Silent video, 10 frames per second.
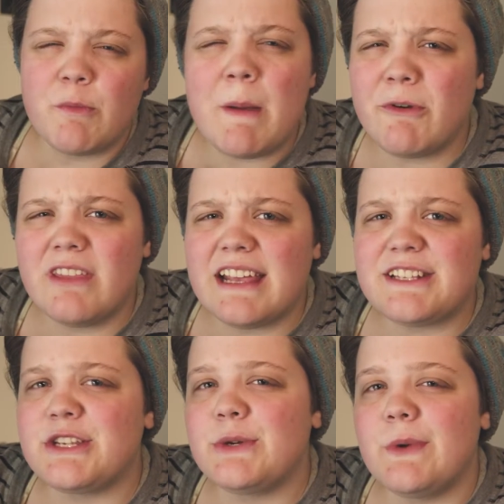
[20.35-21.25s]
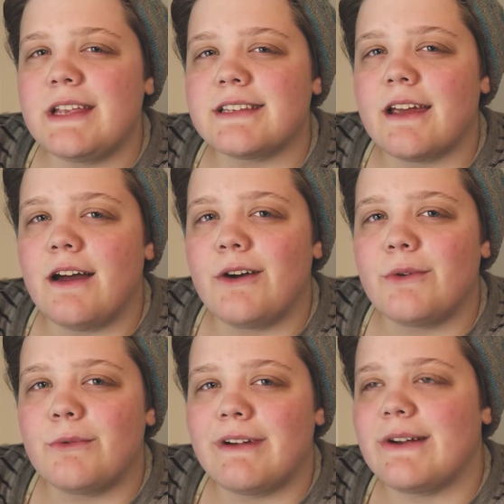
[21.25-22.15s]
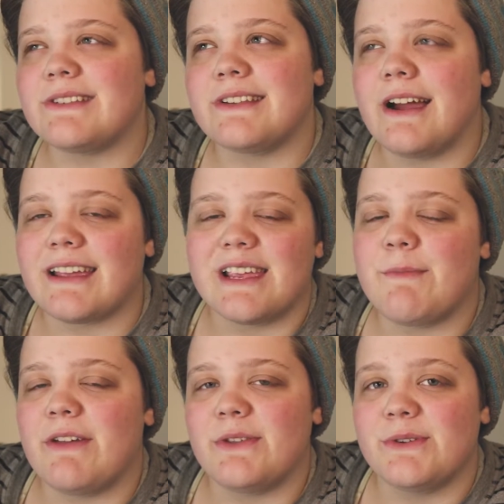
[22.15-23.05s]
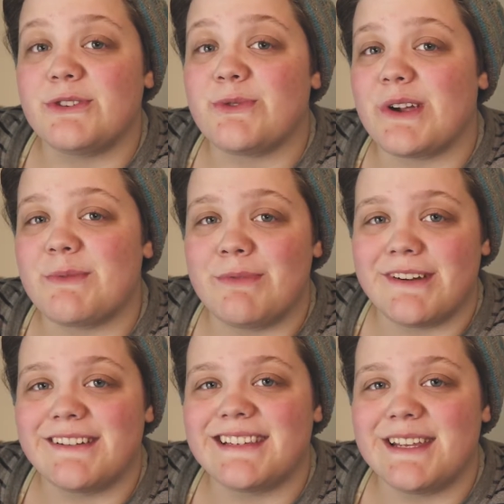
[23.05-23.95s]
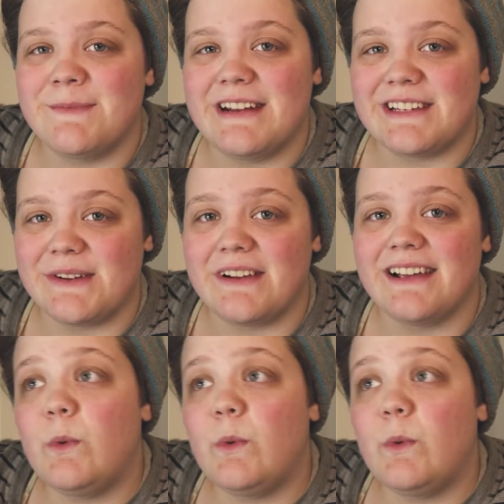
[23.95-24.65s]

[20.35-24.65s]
Remember, like, 2 weeks ago when I was talking about those drunk birds in Minnesota?